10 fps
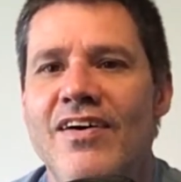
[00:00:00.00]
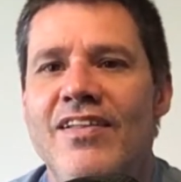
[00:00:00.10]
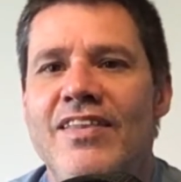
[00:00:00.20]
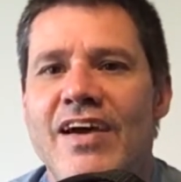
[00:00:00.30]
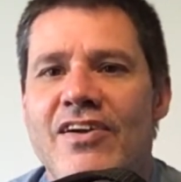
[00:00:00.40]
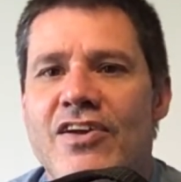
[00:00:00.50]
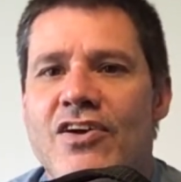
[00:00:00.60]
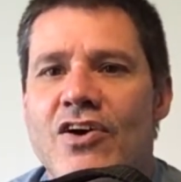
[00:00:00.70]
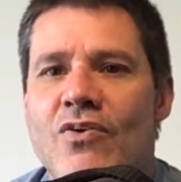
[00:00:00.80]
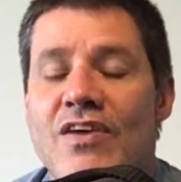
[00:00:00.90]
there you
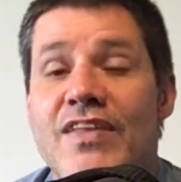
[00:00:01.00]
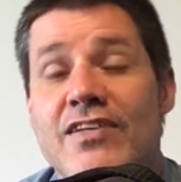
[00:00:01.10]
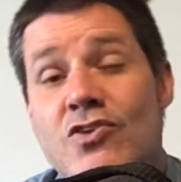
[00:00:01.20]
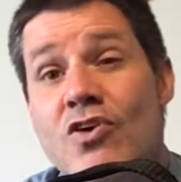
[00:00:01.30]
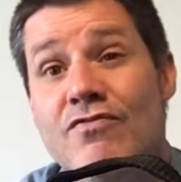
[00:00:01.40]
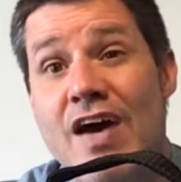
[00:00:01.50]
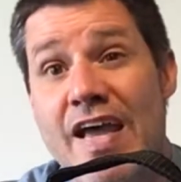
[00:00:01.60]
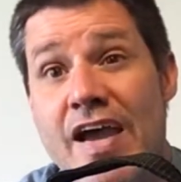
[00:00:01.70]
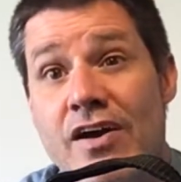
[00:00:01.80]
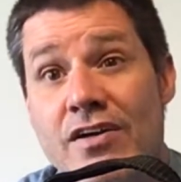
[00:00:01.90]
go. I think it's called
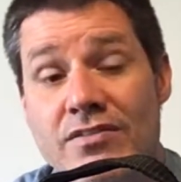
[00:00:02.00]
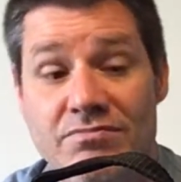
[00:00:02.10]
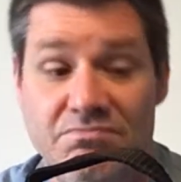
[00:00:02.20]
Viair.